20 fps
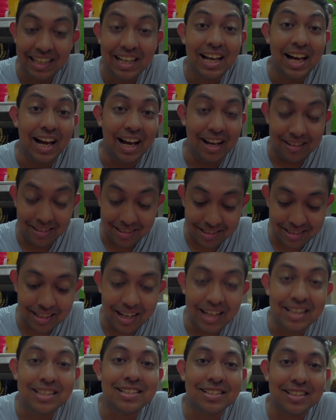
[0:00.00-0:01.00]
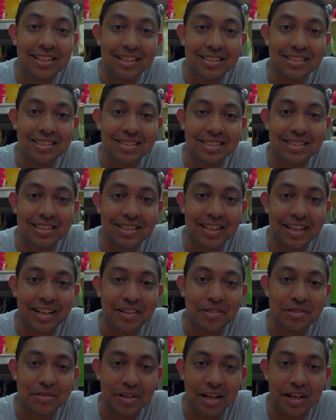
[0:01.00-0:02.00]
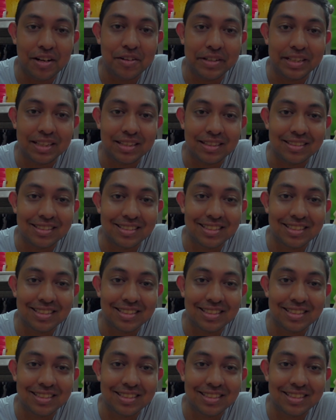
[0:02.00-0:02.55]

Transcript: I'll try it and see how good it is.